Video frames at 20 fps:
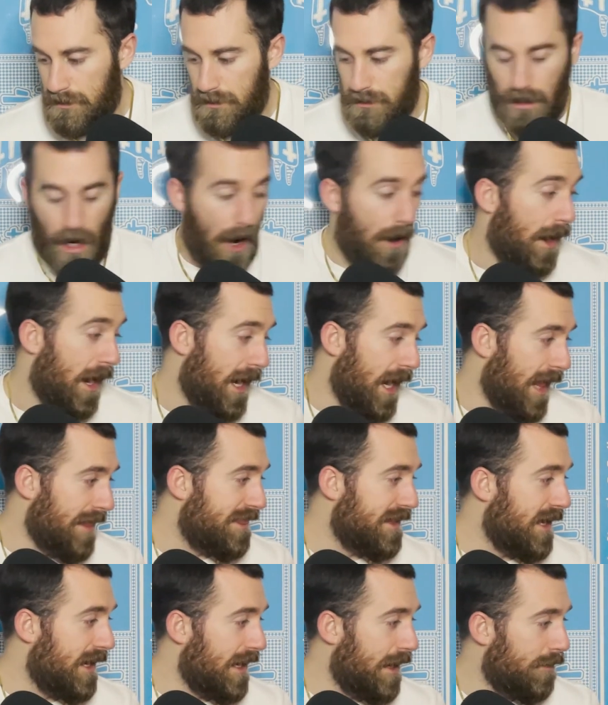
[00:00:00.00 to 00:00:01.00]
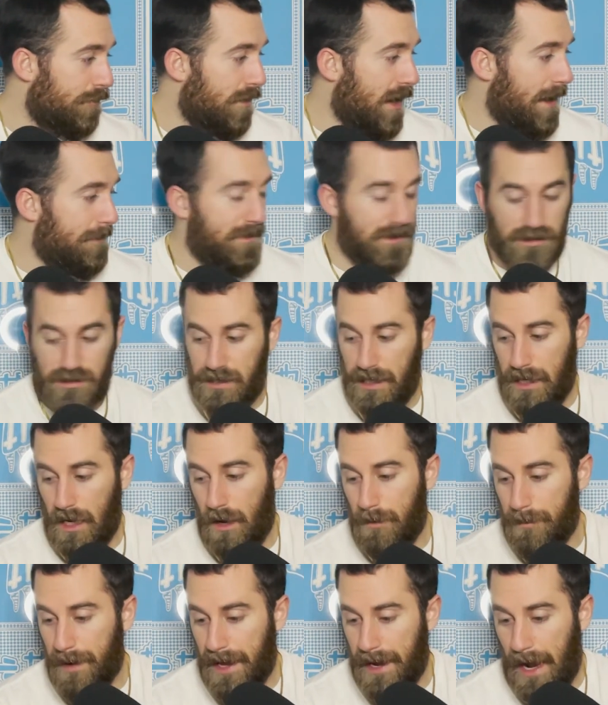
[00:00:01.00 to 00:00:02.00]
All right, I think I got to wrap this thing
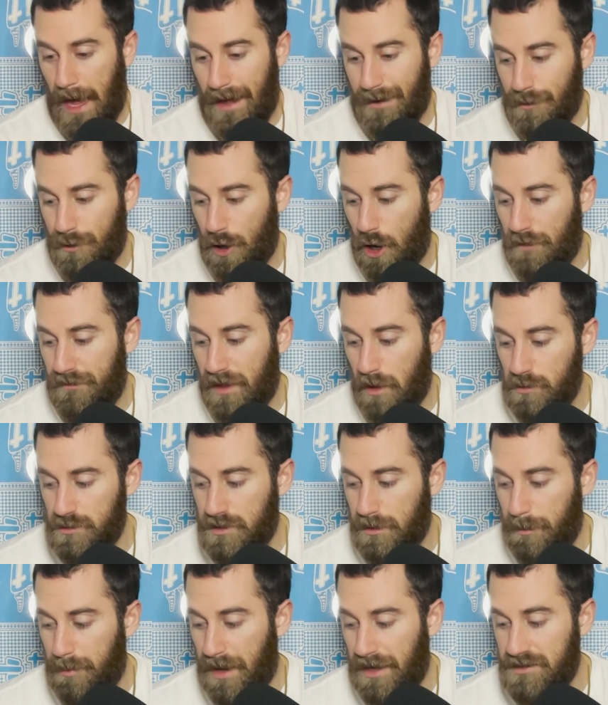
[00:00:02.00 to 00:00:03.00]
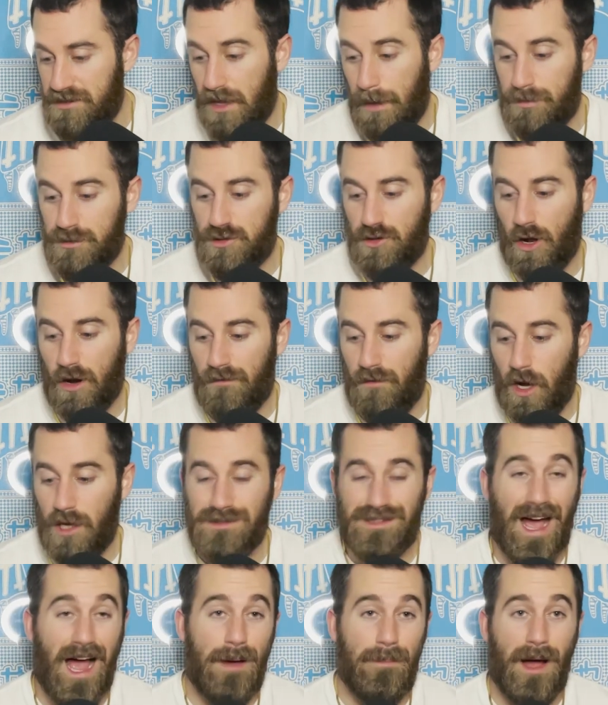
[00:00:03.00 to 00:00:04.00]
up, man. I don't know if that was the best episode of all
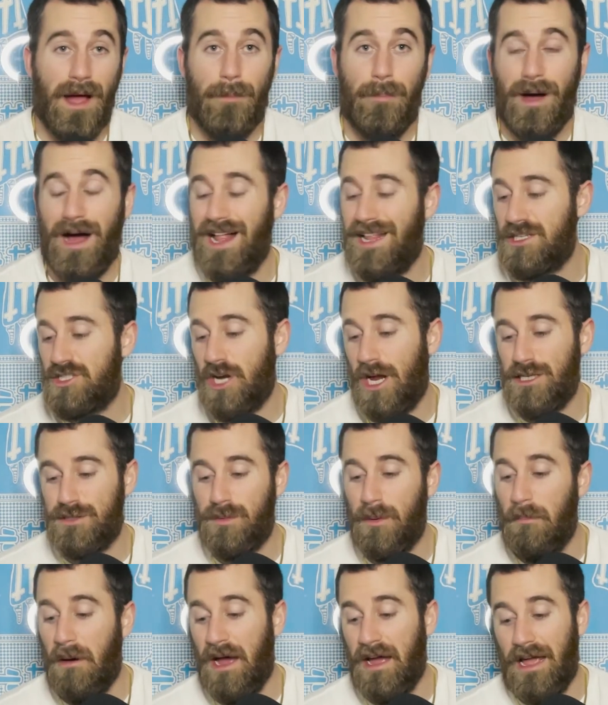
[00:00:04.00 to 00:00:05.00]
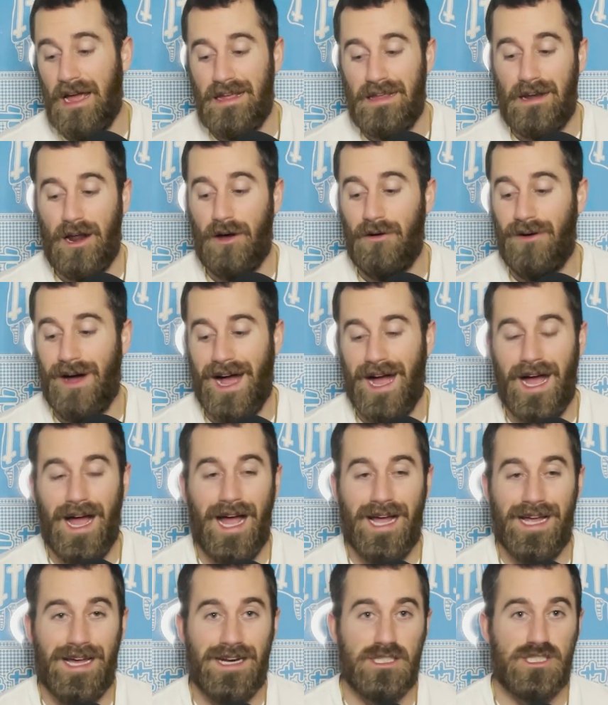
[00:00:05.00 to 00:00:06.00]
time. I apologize, but
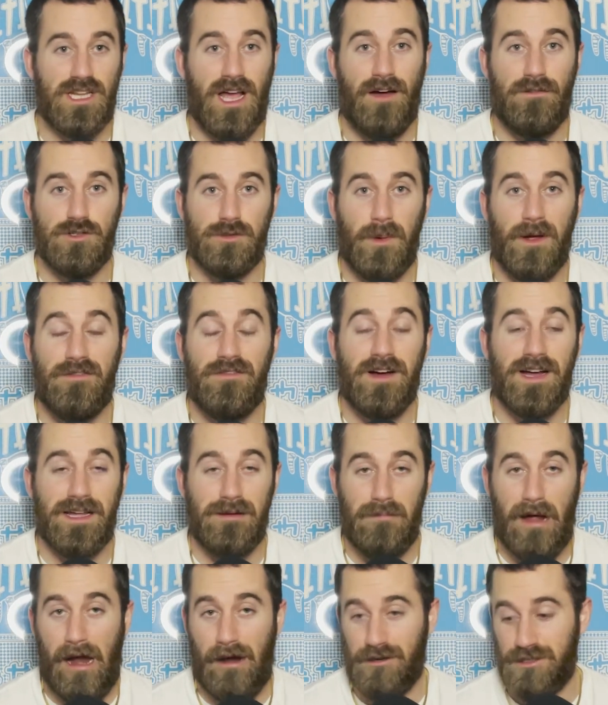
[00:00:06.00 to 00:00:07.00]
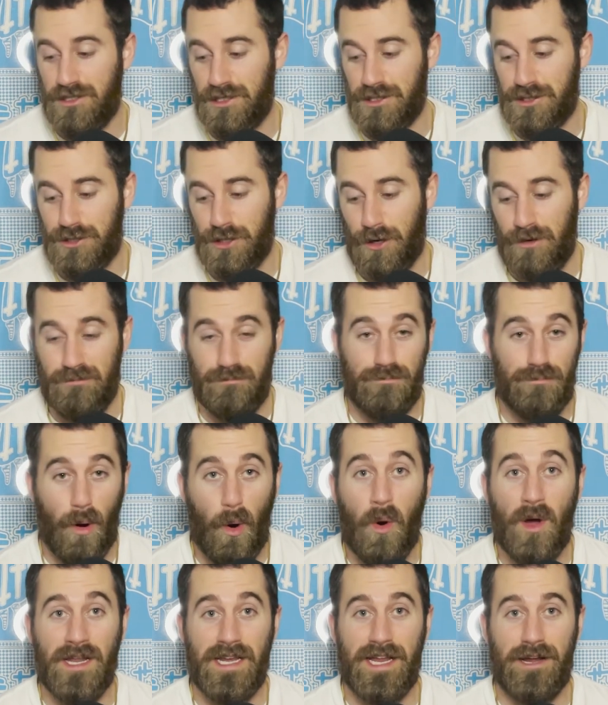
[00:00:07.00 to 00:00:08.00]
I got to salvage my fucking marriage at a certain
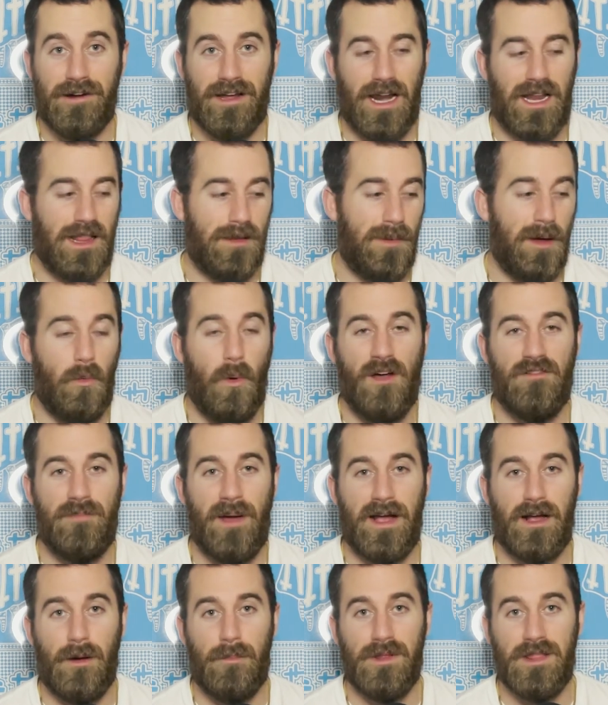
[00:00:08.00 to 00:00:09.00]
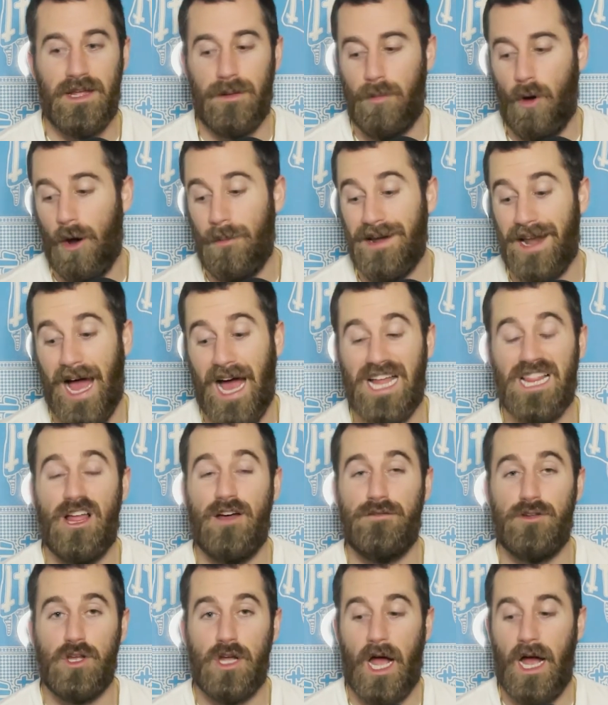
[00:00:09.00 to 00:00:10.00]
point here. I got to let my wife back up in the apartment. I
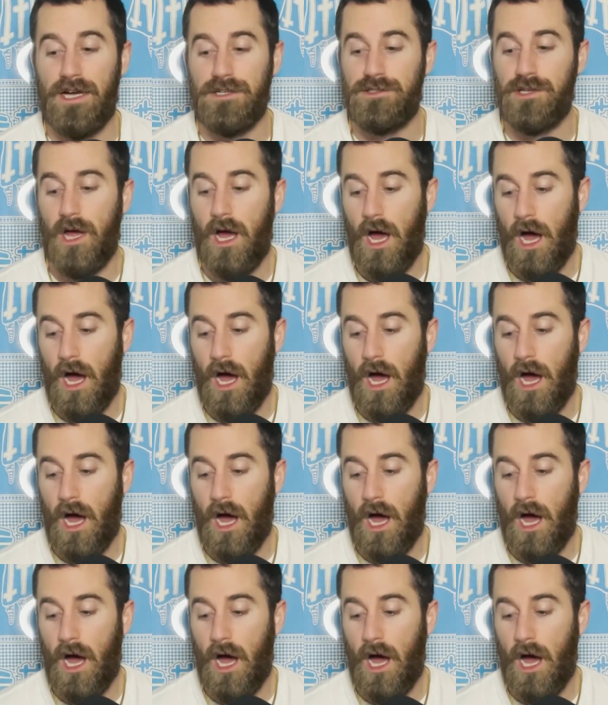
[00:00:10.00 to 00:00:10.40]
love you guys.